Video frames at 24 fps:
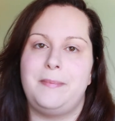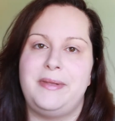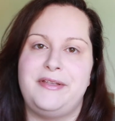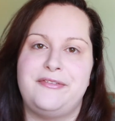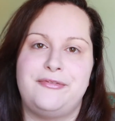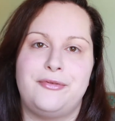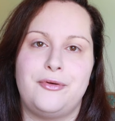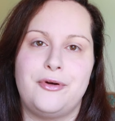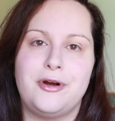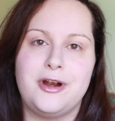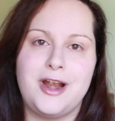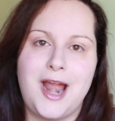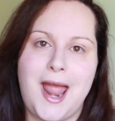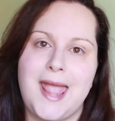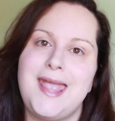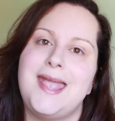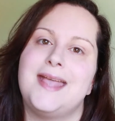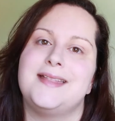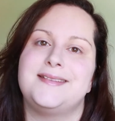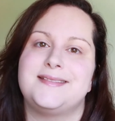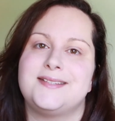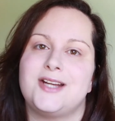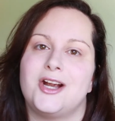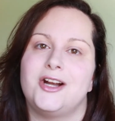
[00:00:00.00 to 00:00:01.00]
before I
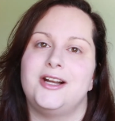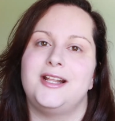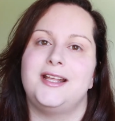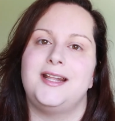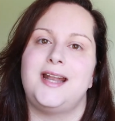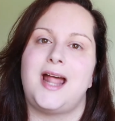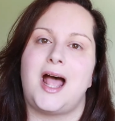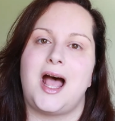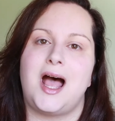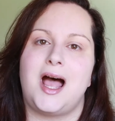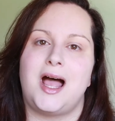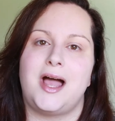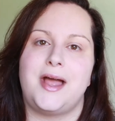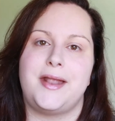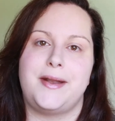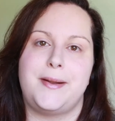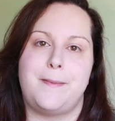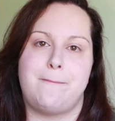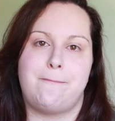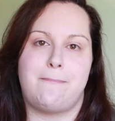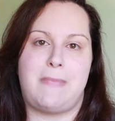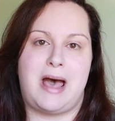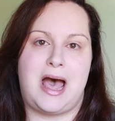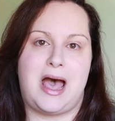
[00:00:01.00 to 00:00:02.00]
get started
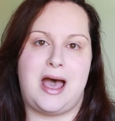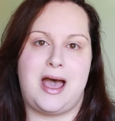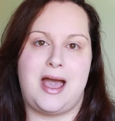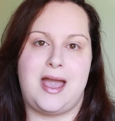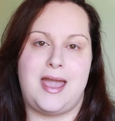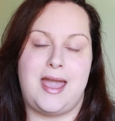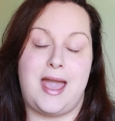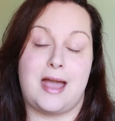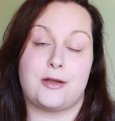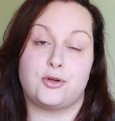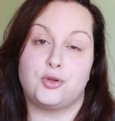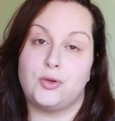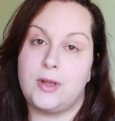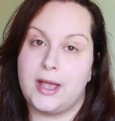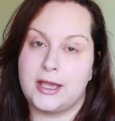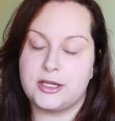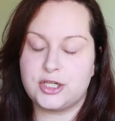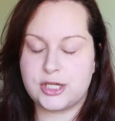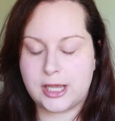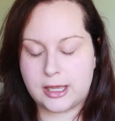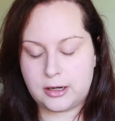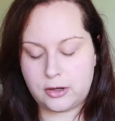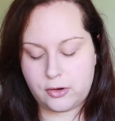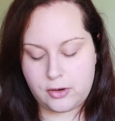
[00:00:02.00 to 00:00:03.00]
on my actual
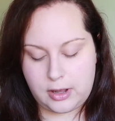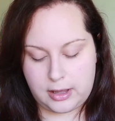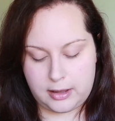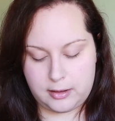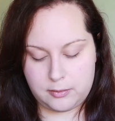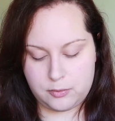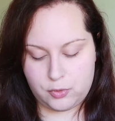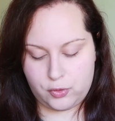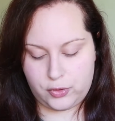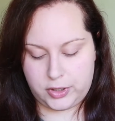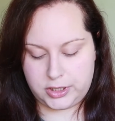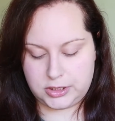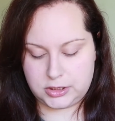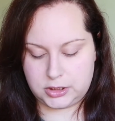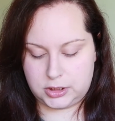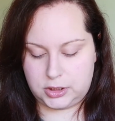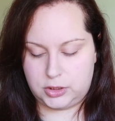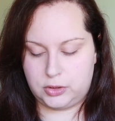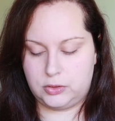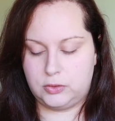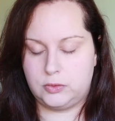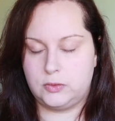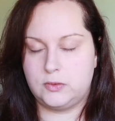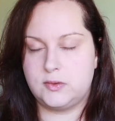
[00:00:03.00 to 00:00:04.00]
eyeshadow, I am going to
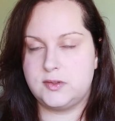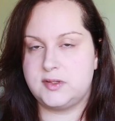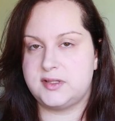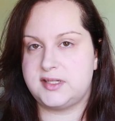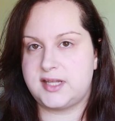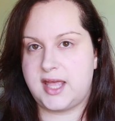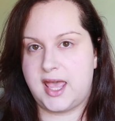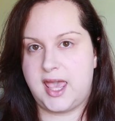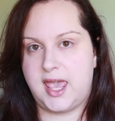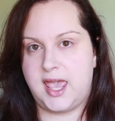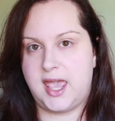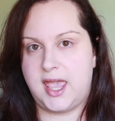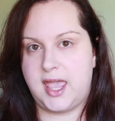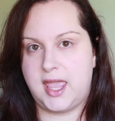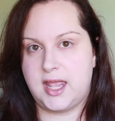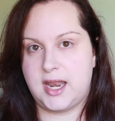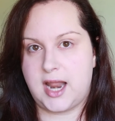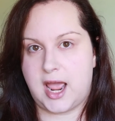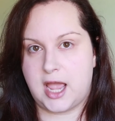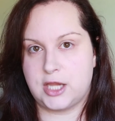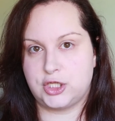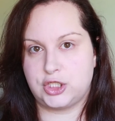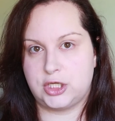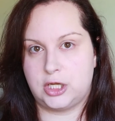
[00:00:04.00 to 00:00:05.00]
use an
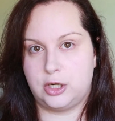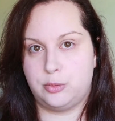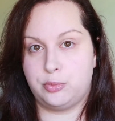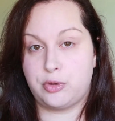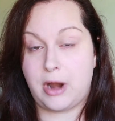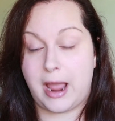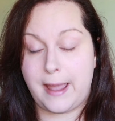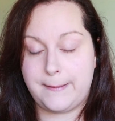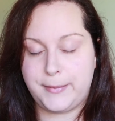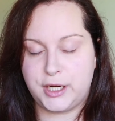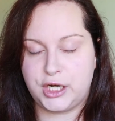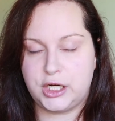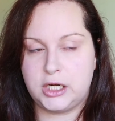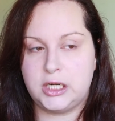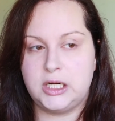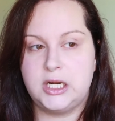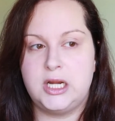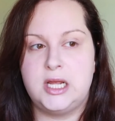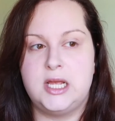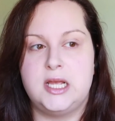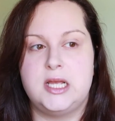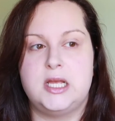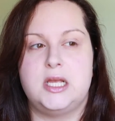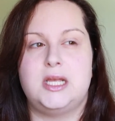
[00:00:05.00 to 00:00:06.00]
eyeshadow primer.
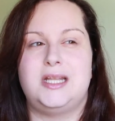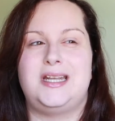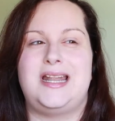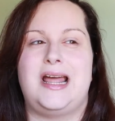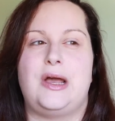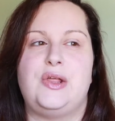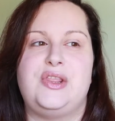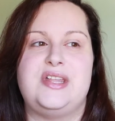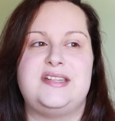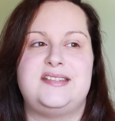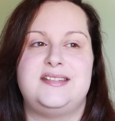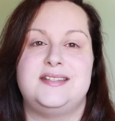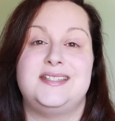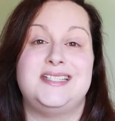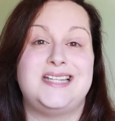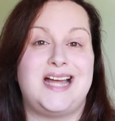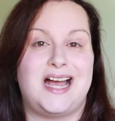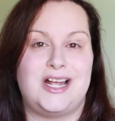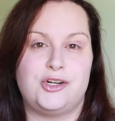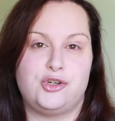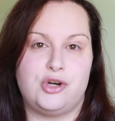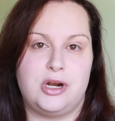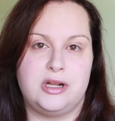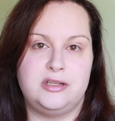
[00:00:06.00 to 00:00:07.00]
Now this is
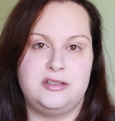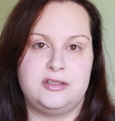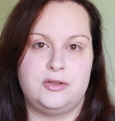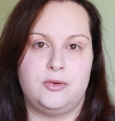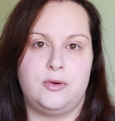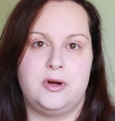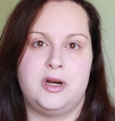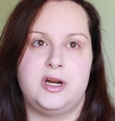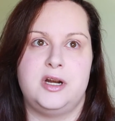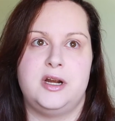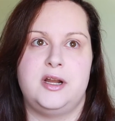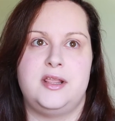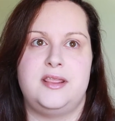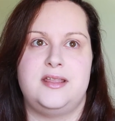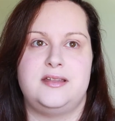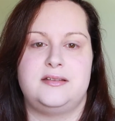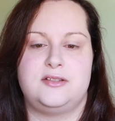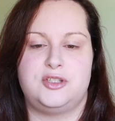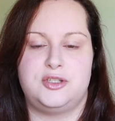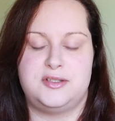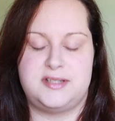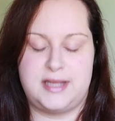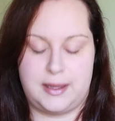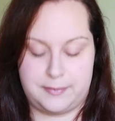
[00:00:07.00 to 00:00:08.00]
not drugstore, this
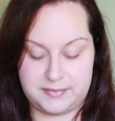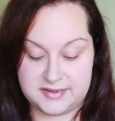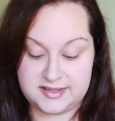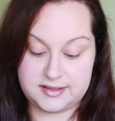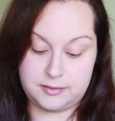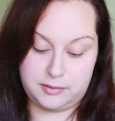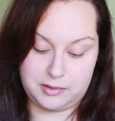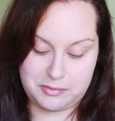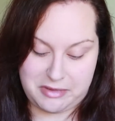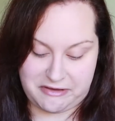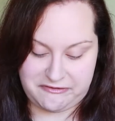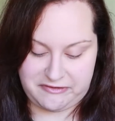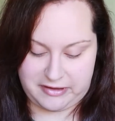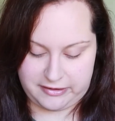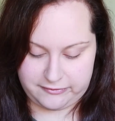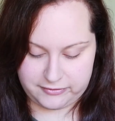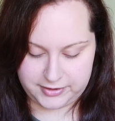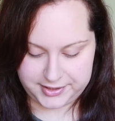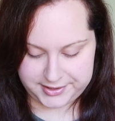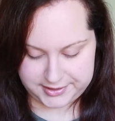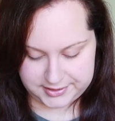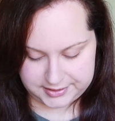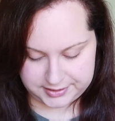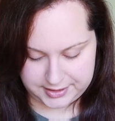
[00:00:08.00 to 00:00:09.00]
just happens to be my
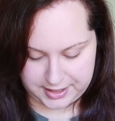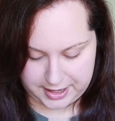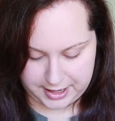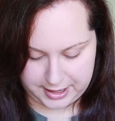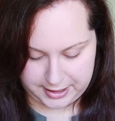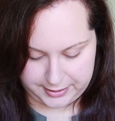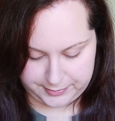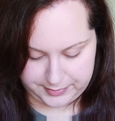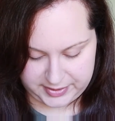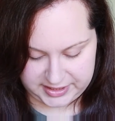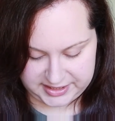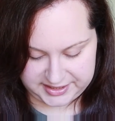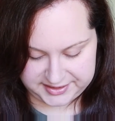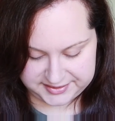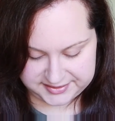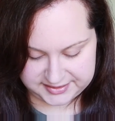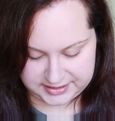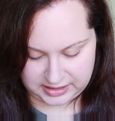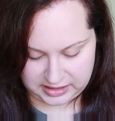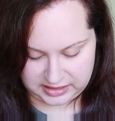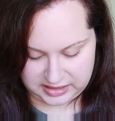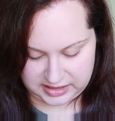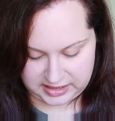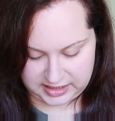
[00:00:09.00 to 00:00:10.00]
favorite. It is
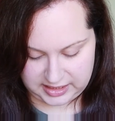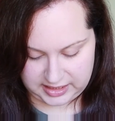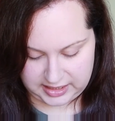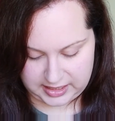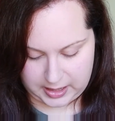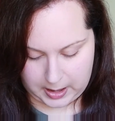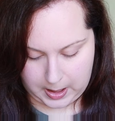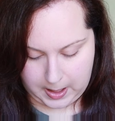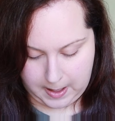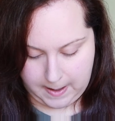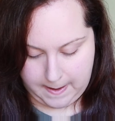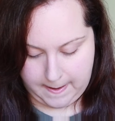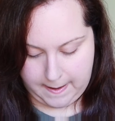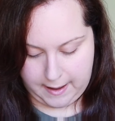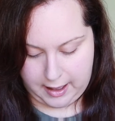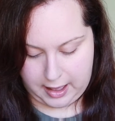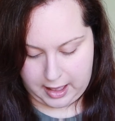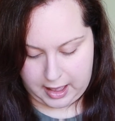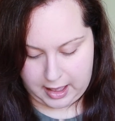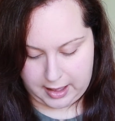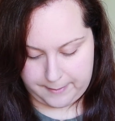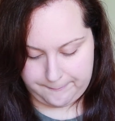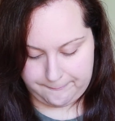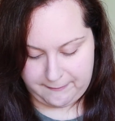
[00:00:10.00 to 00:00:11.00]
the
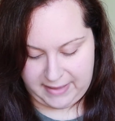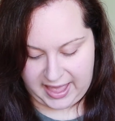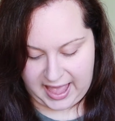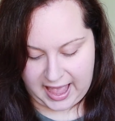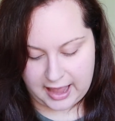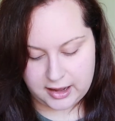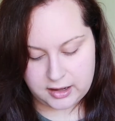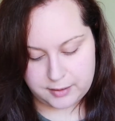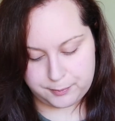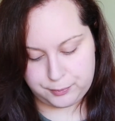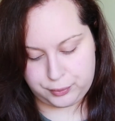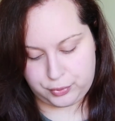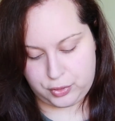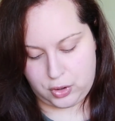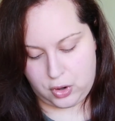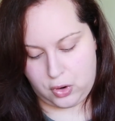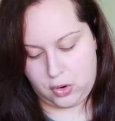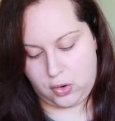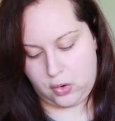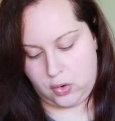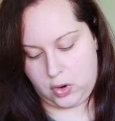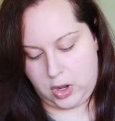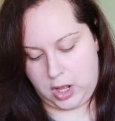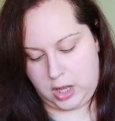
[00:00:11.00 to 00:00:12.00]
MAC
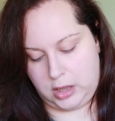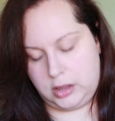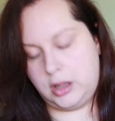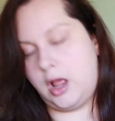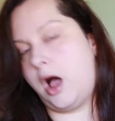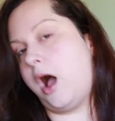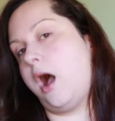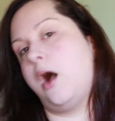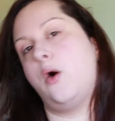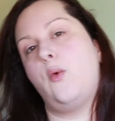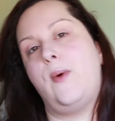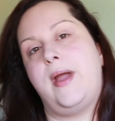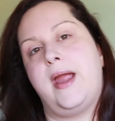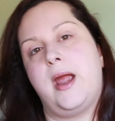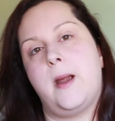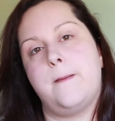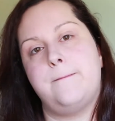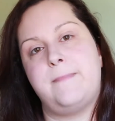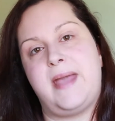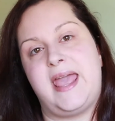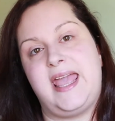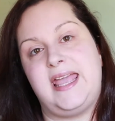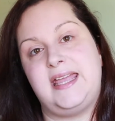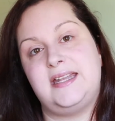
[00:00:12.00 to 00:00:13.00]
Pro Longwear
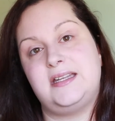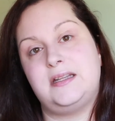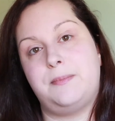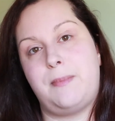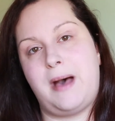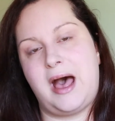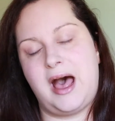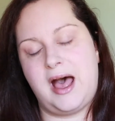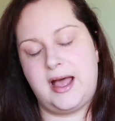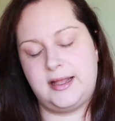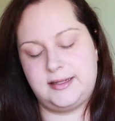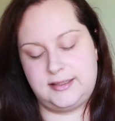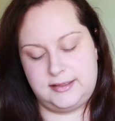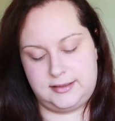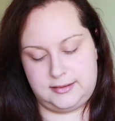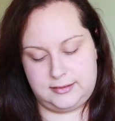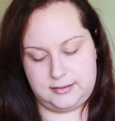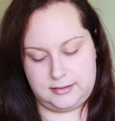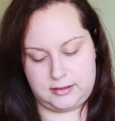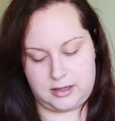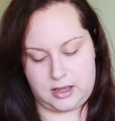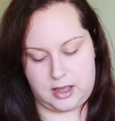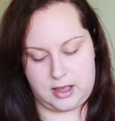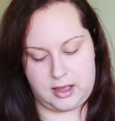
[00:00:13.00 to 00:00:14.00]
Paint Pot
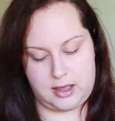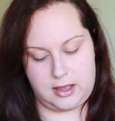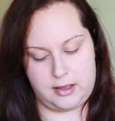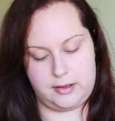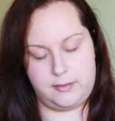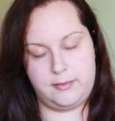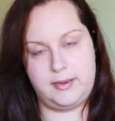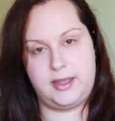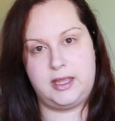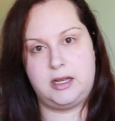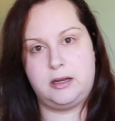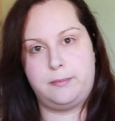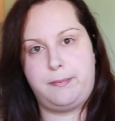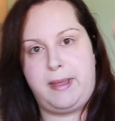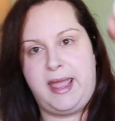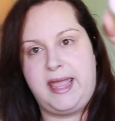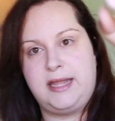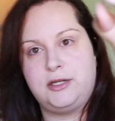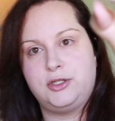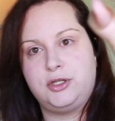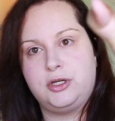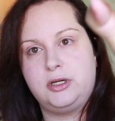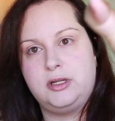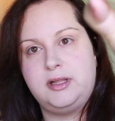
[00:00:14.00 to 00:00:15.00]
in
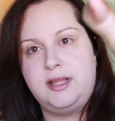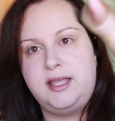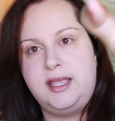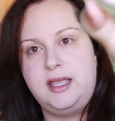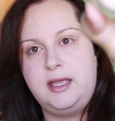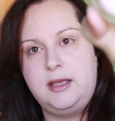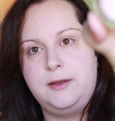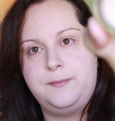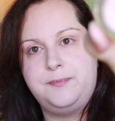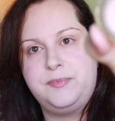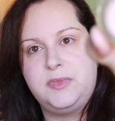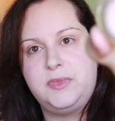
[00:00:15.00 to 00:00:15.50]
Painterly.